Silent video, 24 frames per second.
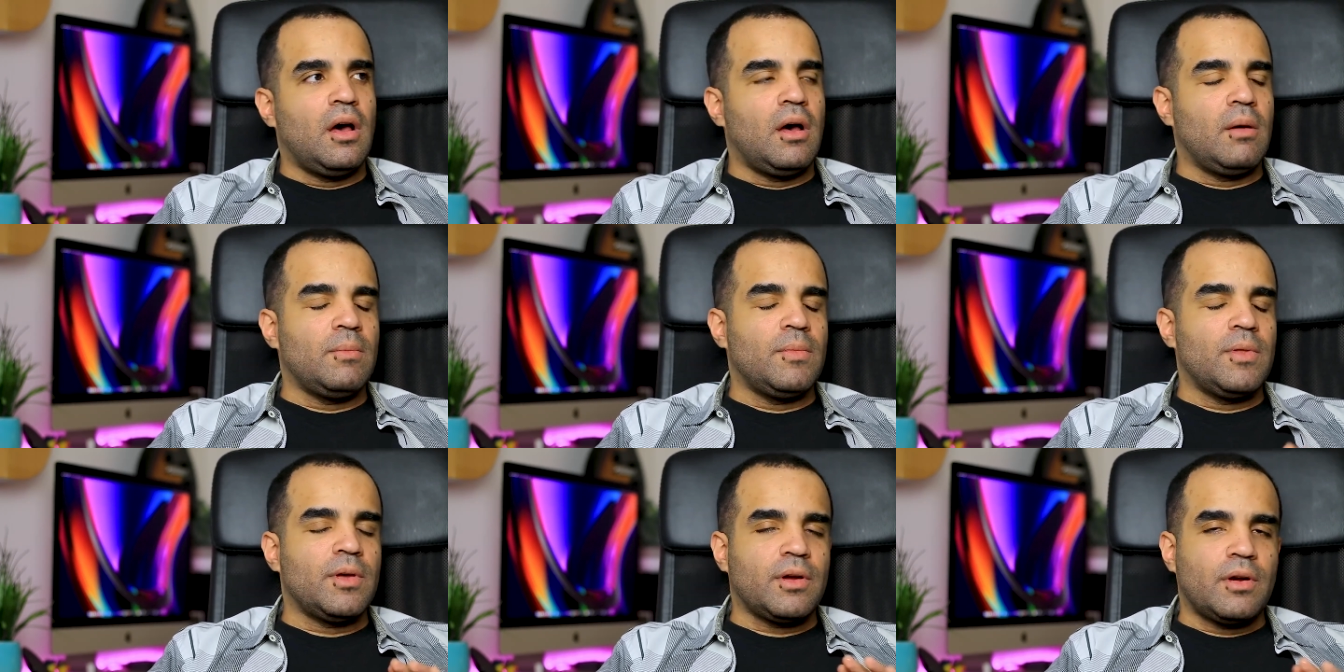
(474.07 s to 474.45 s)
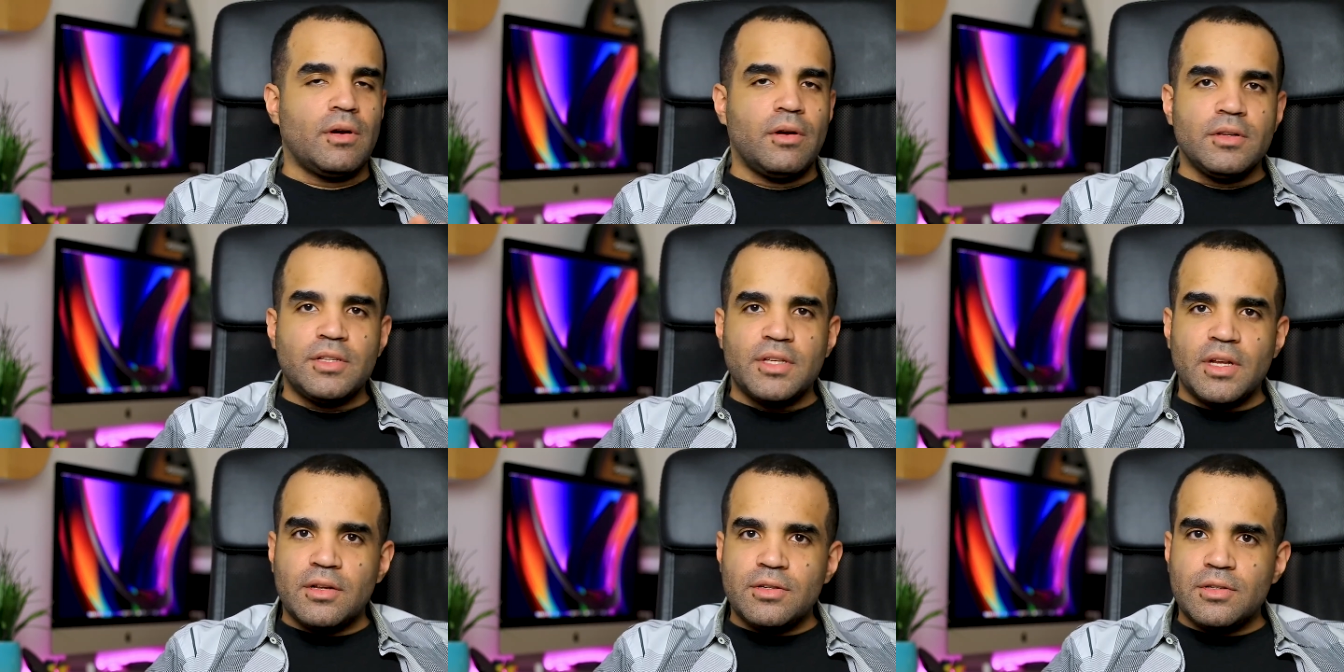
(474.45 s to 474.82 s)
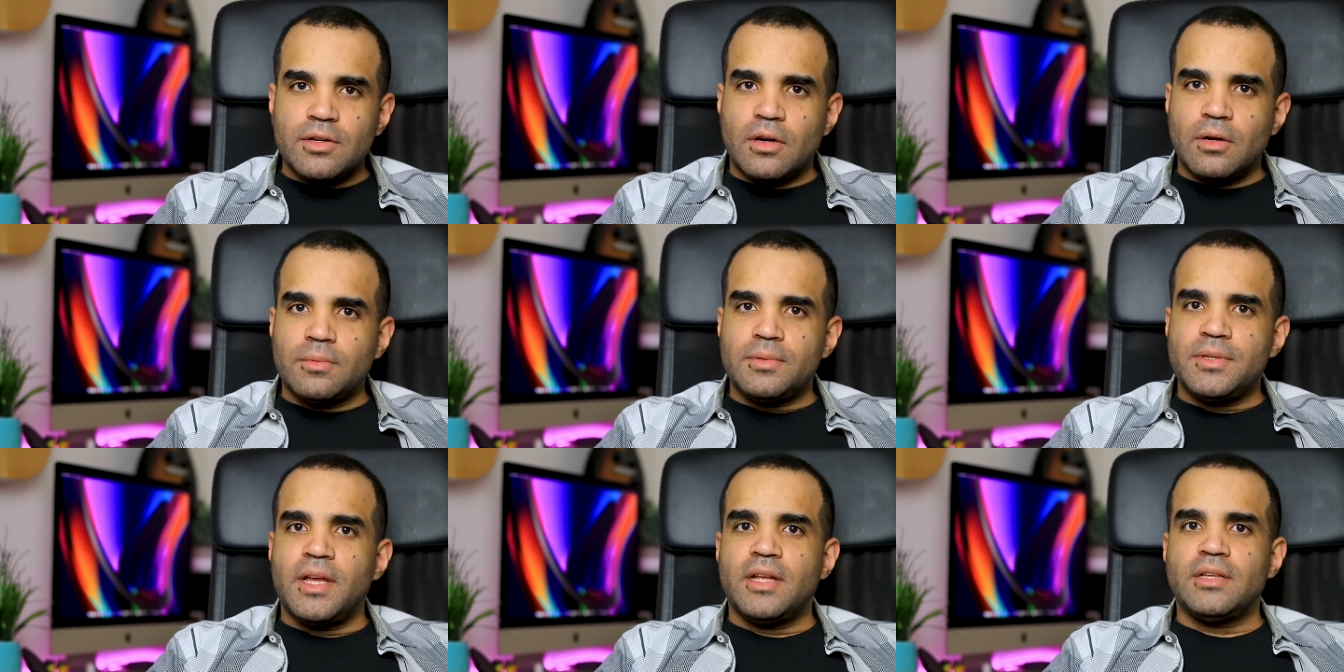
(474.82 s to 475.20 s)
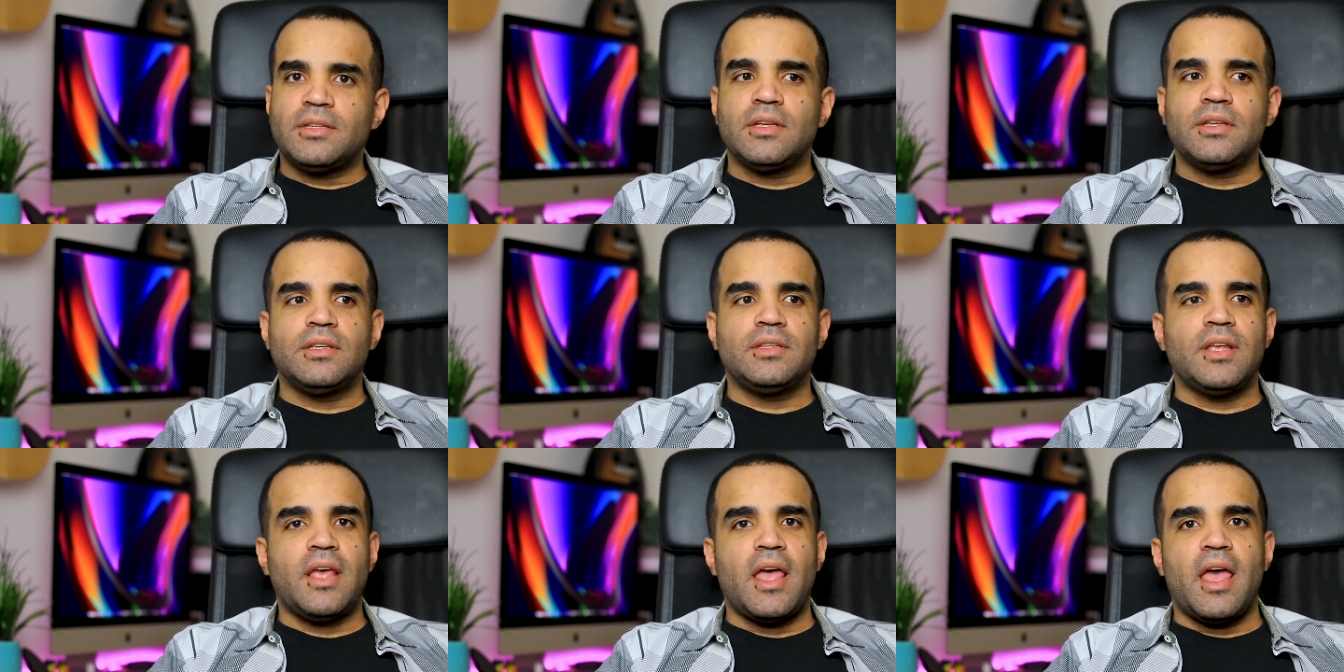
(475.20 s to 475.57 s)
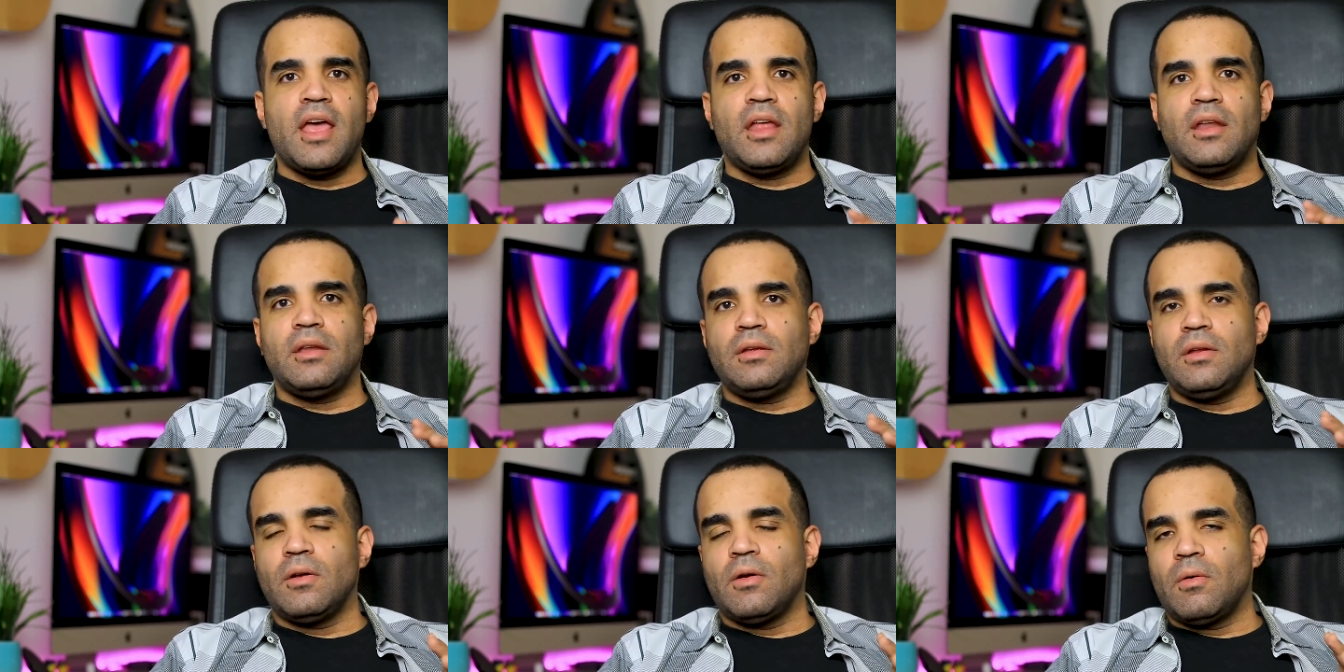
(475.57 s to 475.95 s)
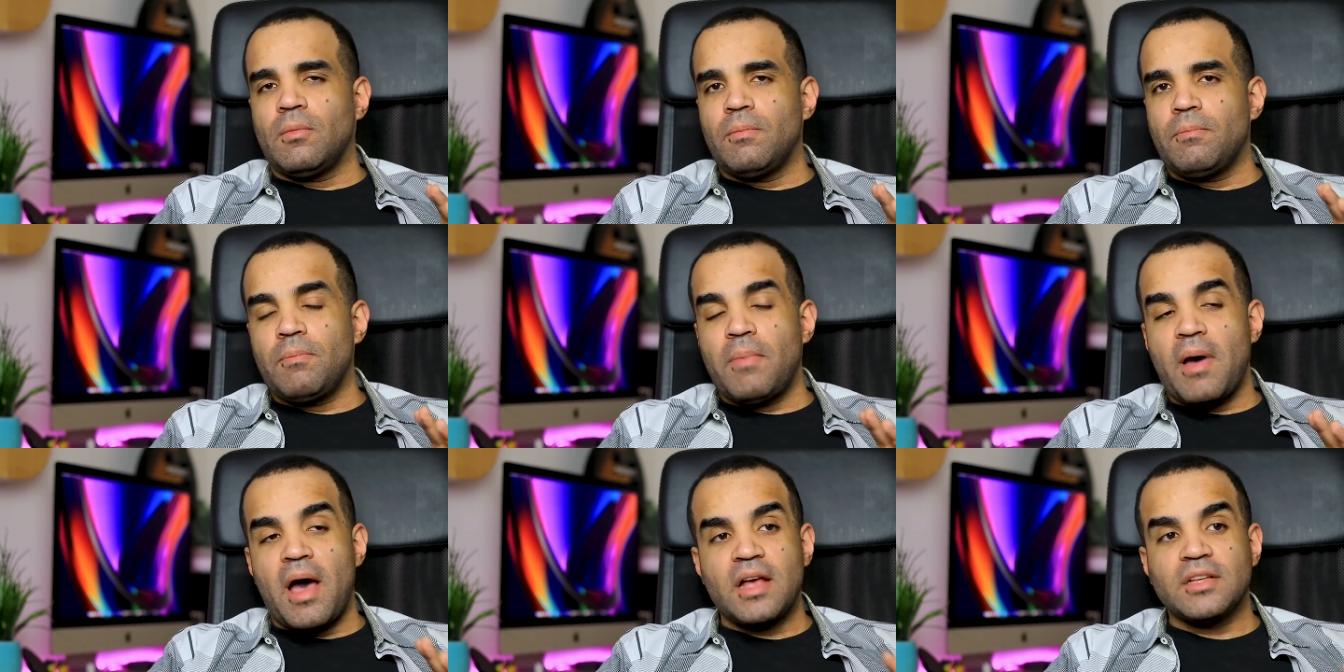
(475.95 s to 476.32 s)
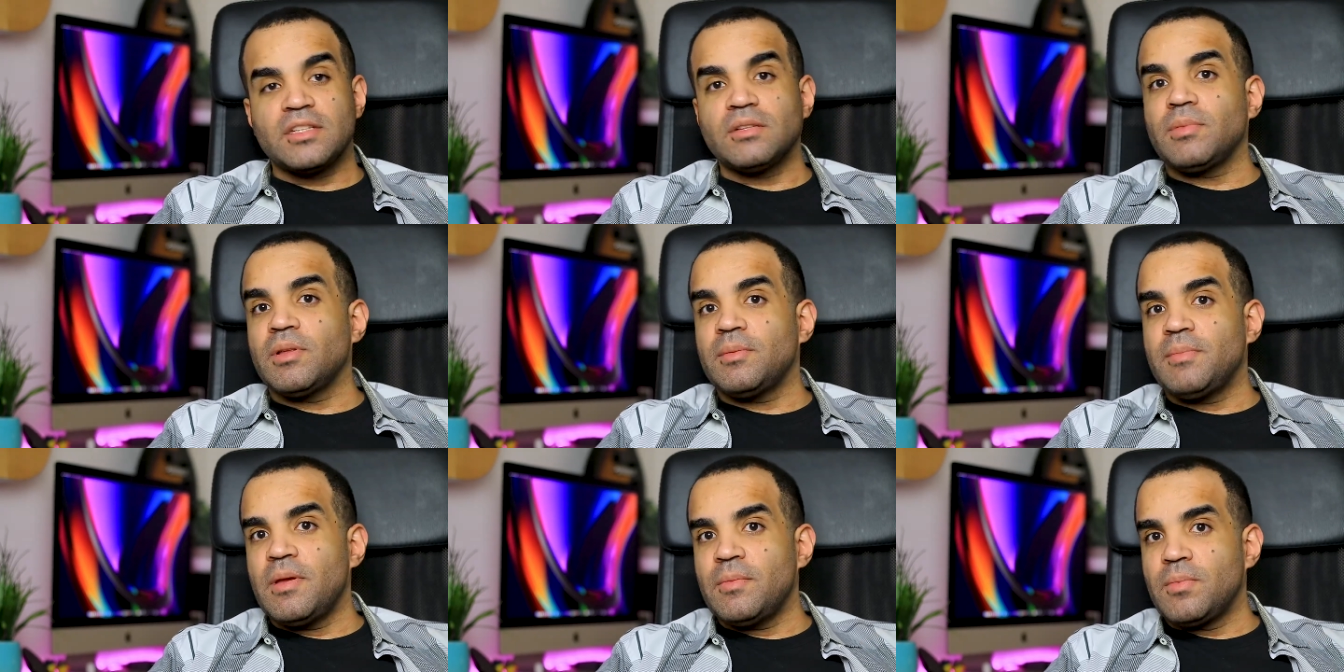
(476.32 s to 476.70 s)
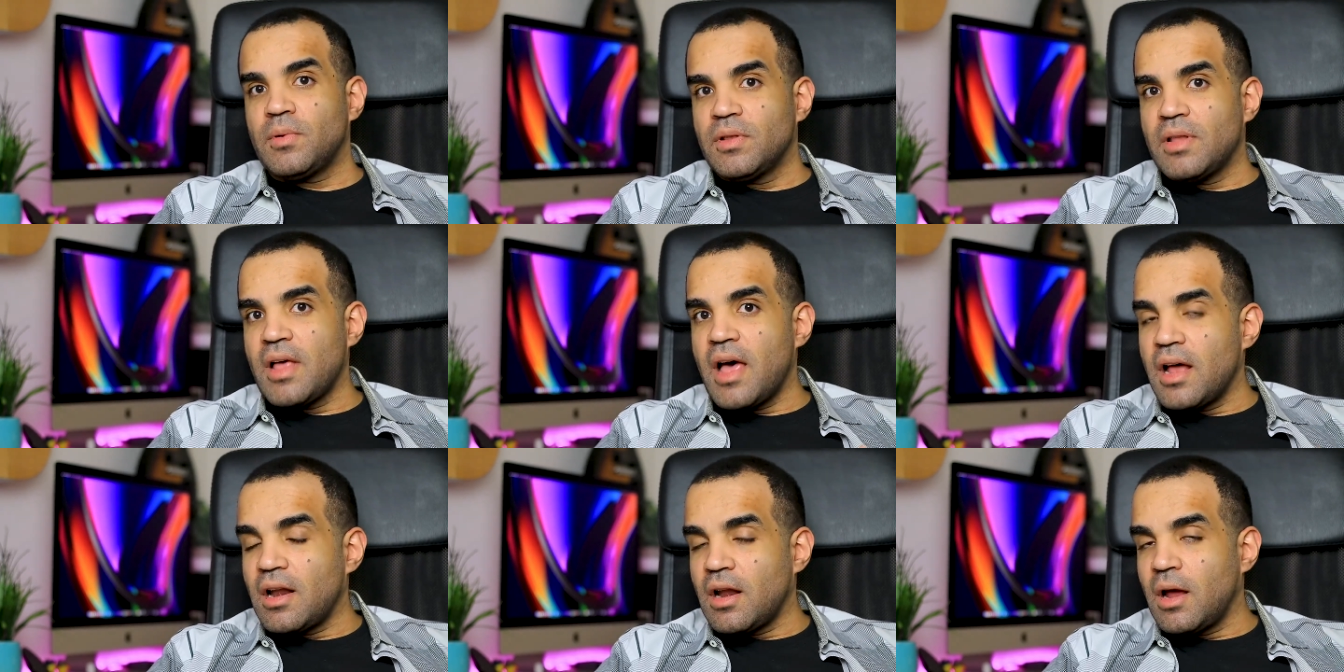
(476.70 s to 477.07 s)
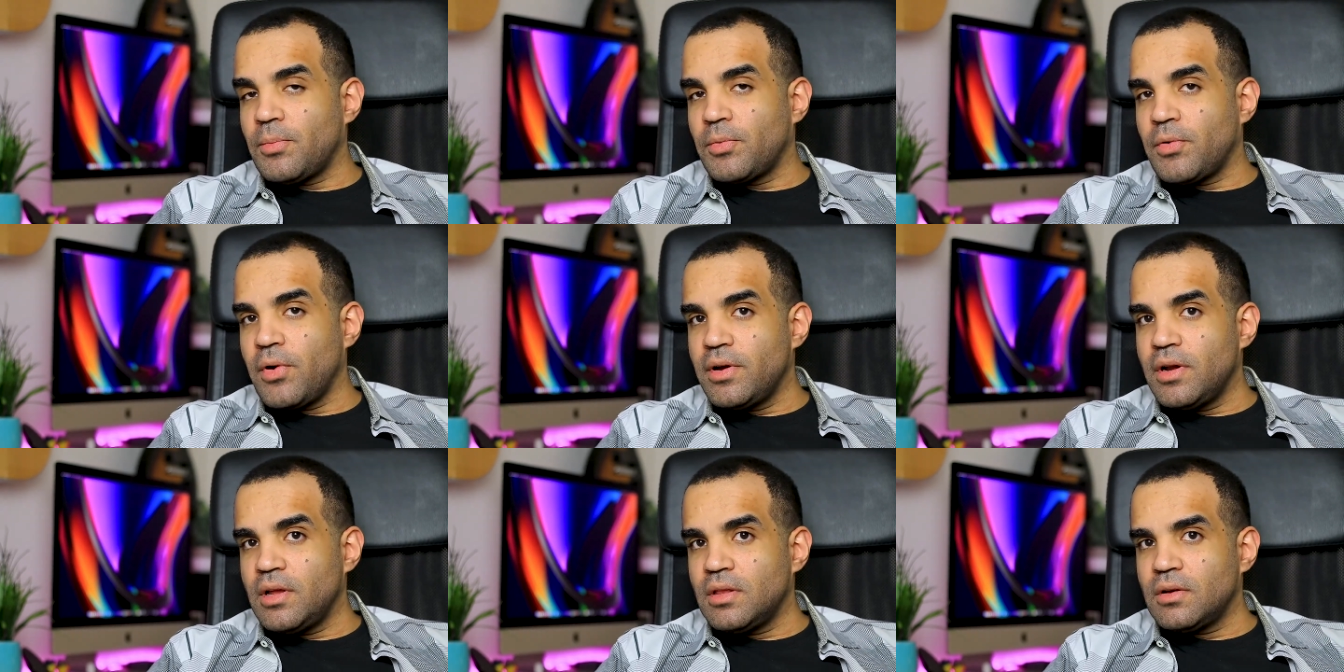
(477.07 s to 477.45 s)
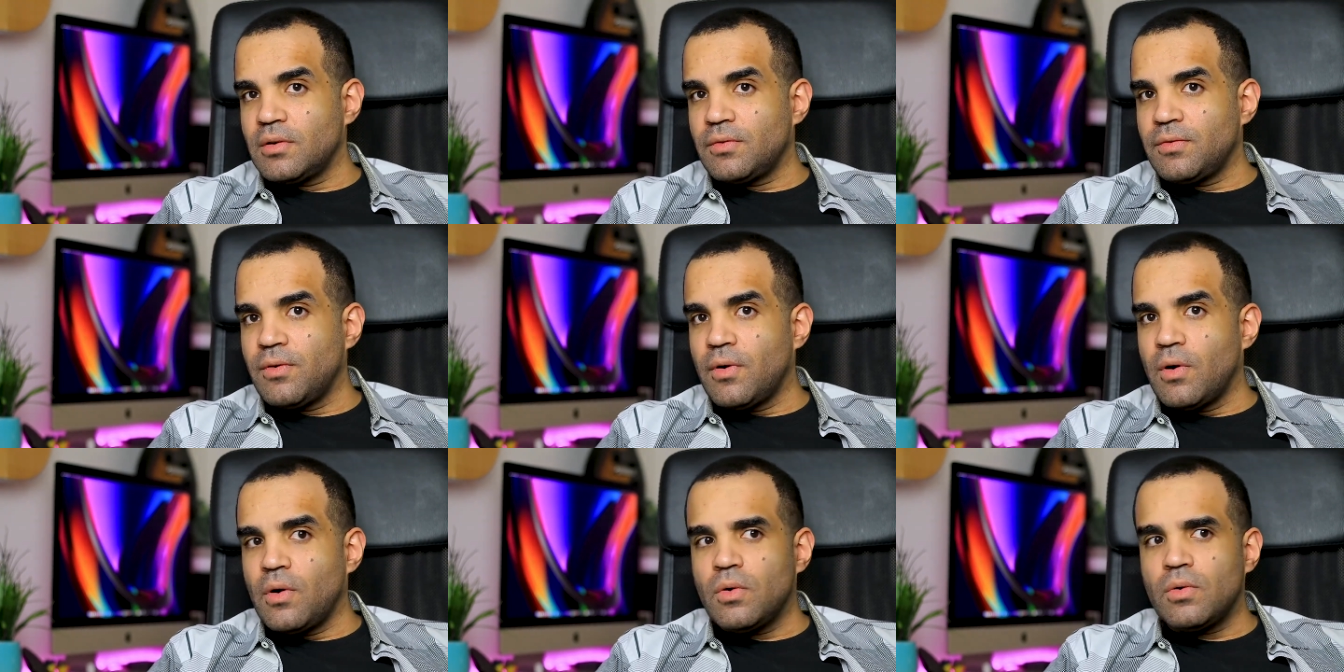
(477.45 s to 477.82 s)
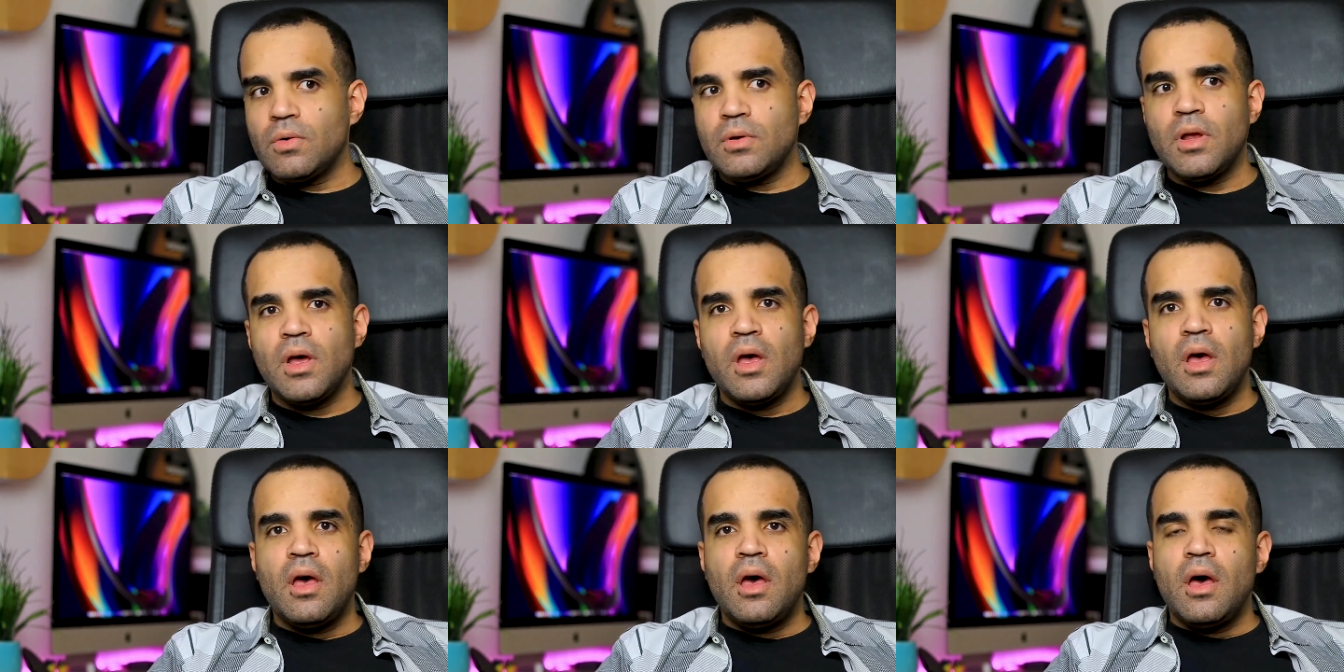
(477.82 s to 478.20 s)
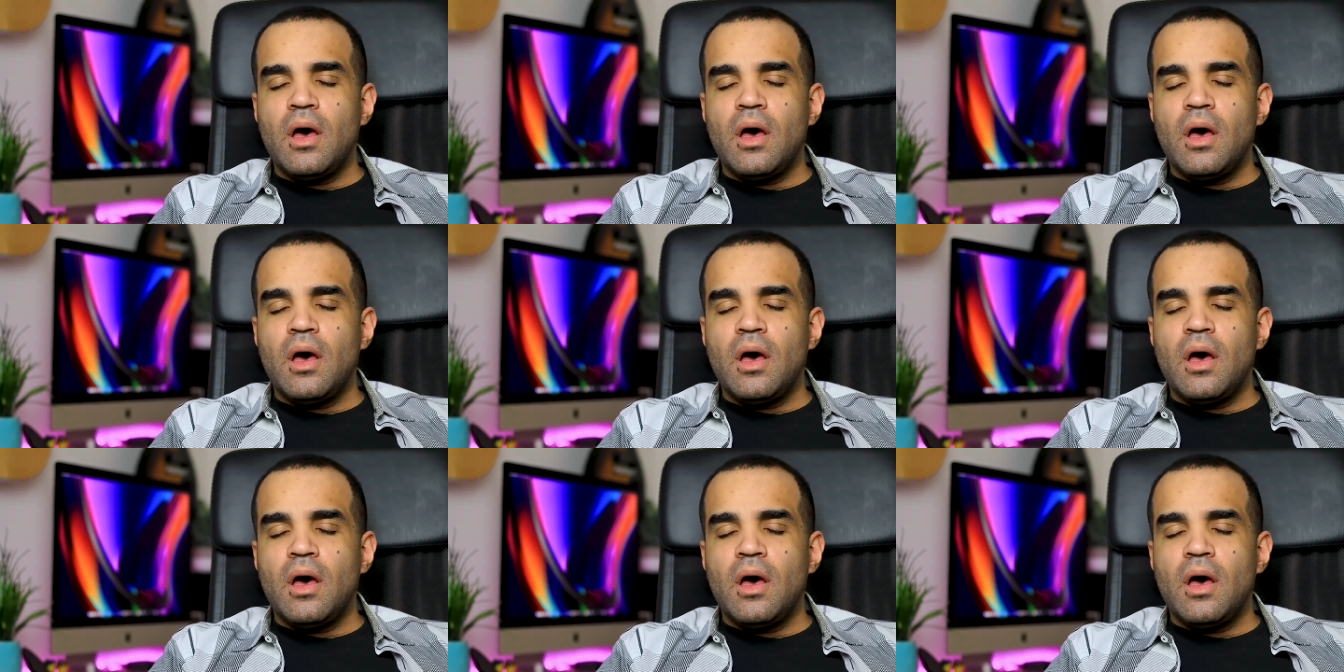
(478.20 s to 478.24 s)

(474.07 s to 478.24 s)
the current set of circumstances, and possibly people not upgrading their phone